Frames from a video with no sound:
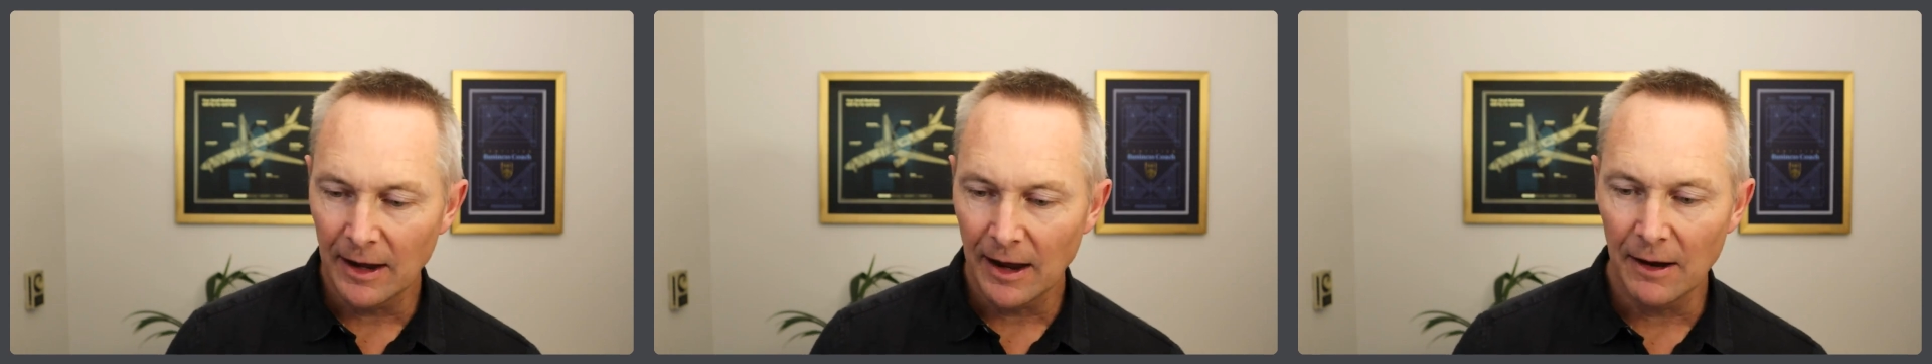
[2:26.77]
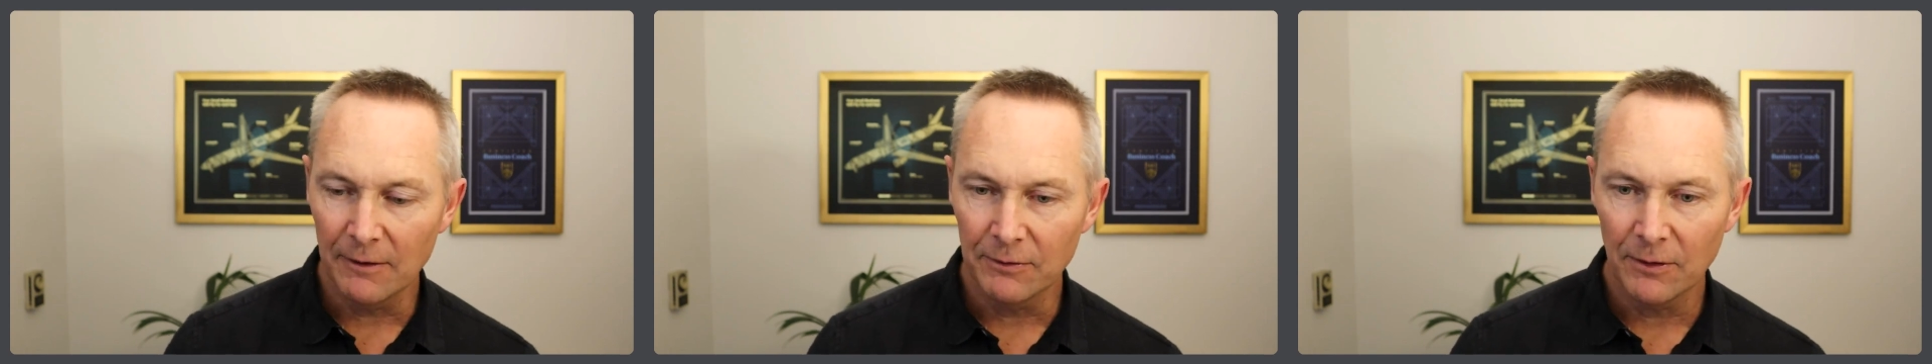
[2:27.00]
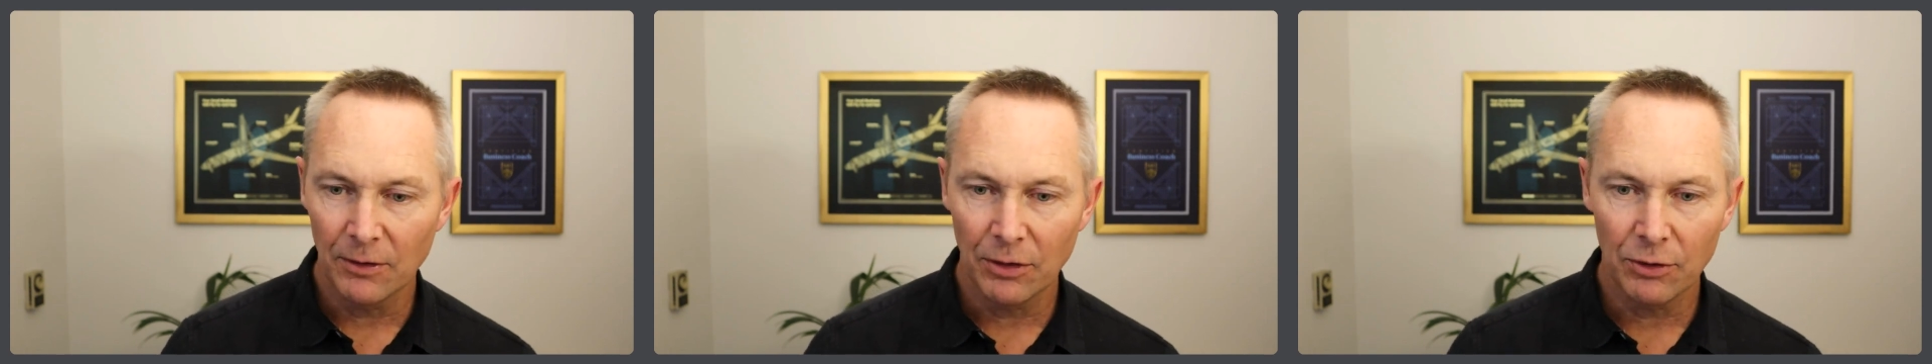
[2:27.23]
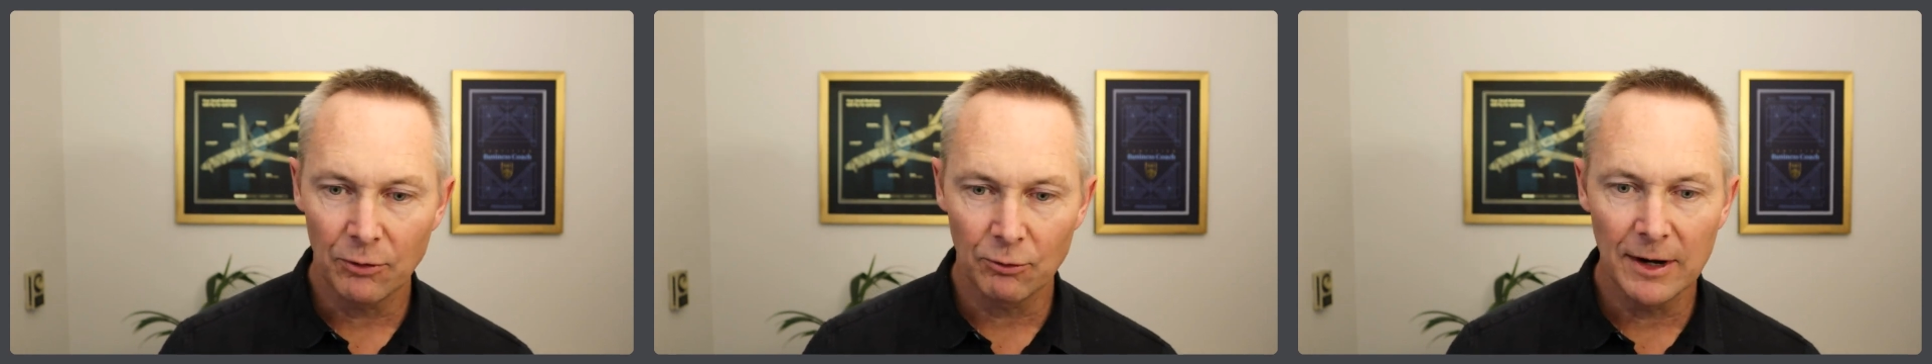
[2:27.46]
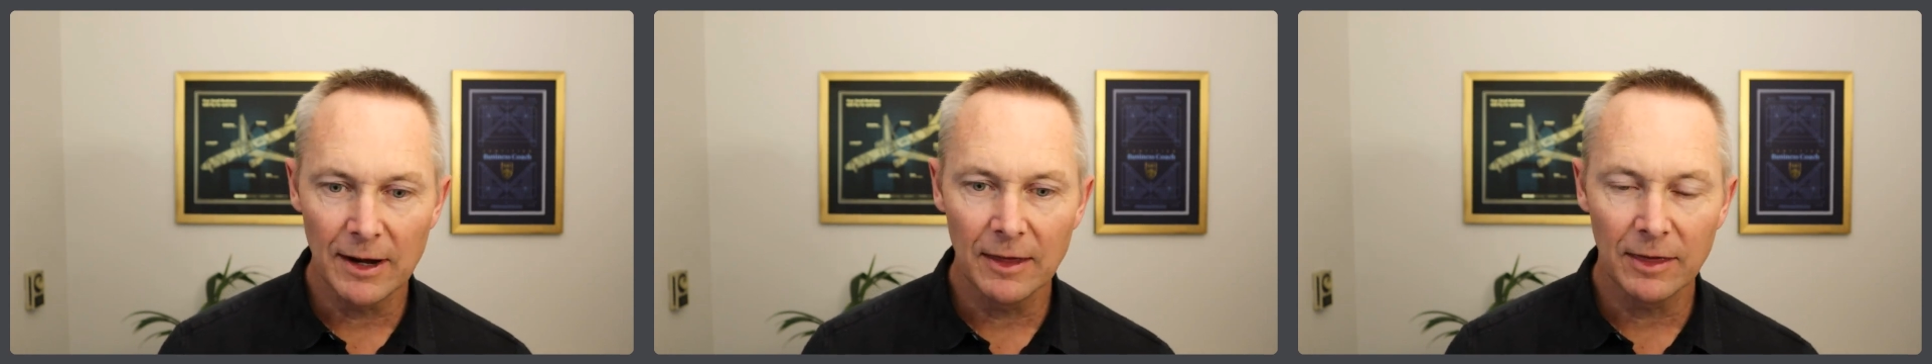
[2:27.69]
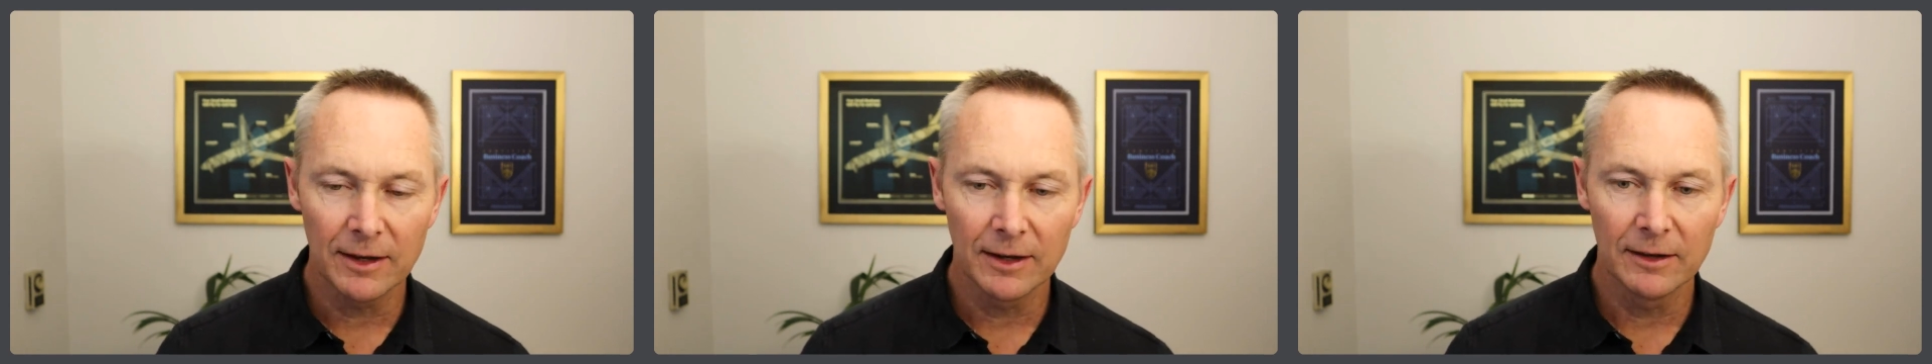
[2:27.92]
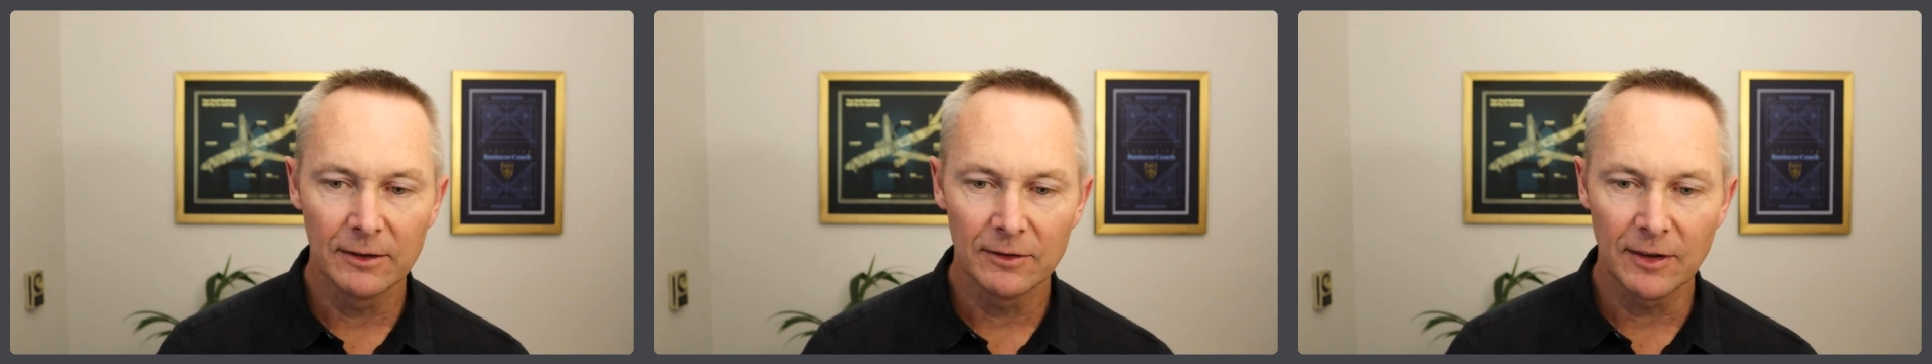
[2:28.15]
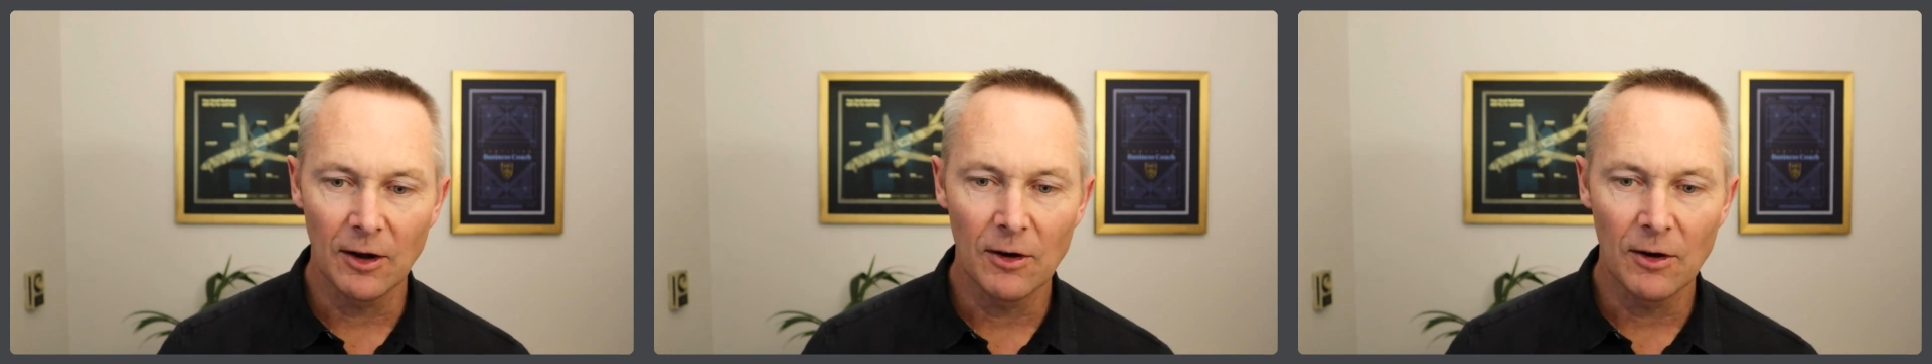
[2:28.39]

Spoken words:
have 3 things that